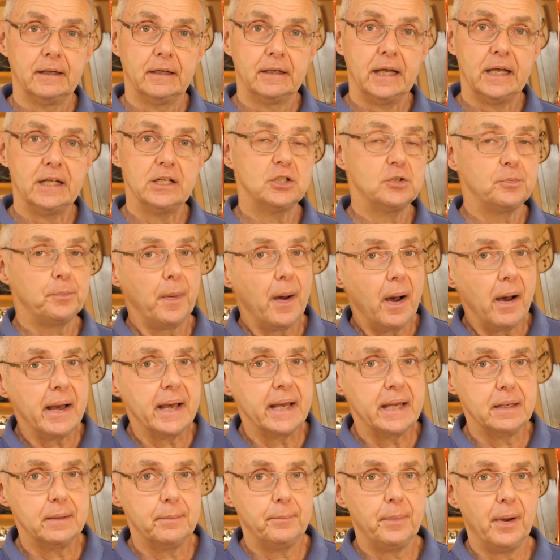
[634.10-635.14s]

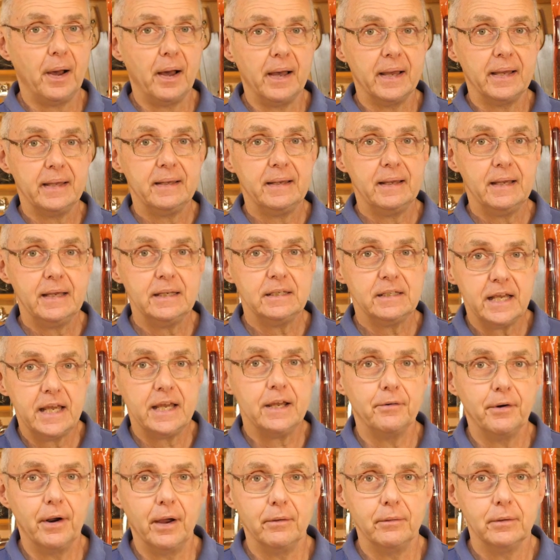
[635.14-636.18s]
inspired by his
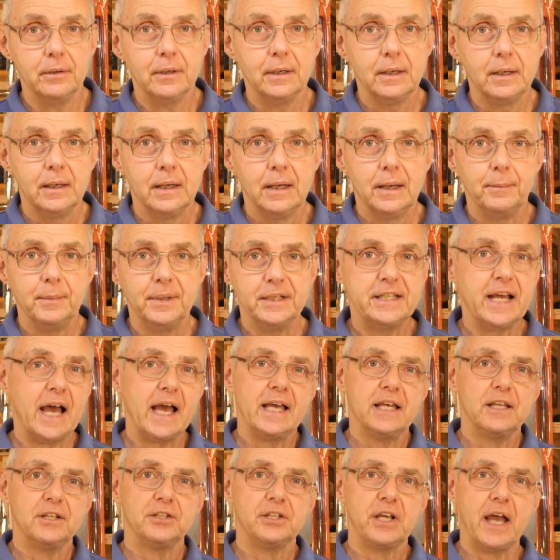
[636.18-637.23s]
hero,
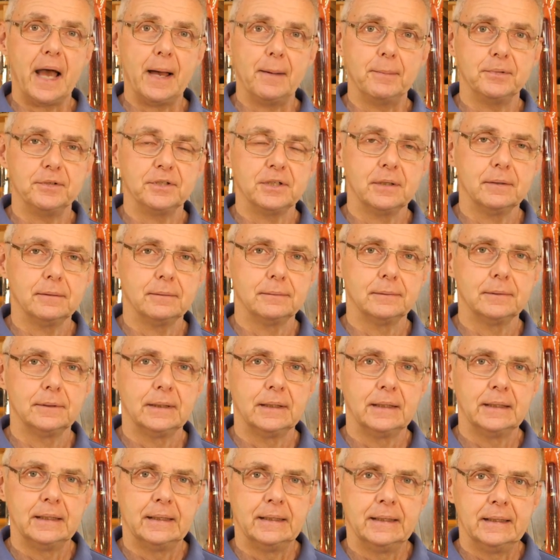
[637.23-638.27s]
Matthias Jabs,
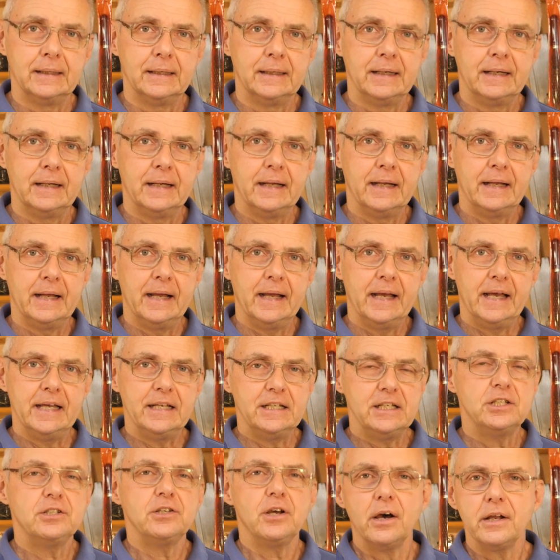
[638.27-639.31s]
he
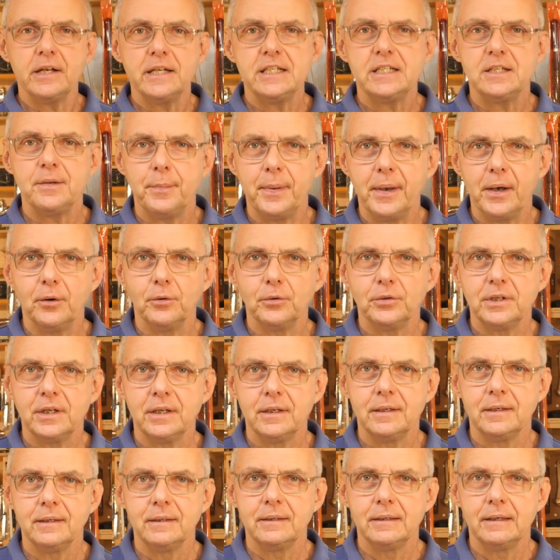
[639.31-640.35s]
decided to build
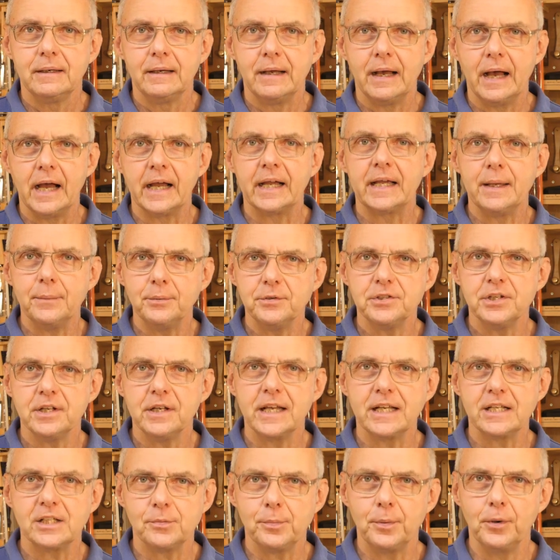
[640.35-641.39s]
a Gibson
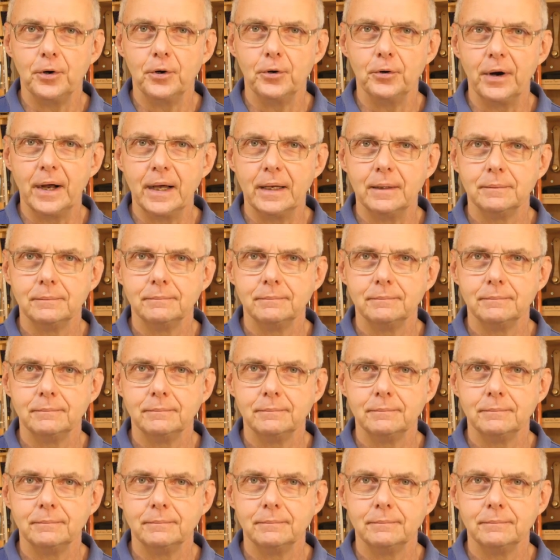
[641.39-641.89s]
Explorer.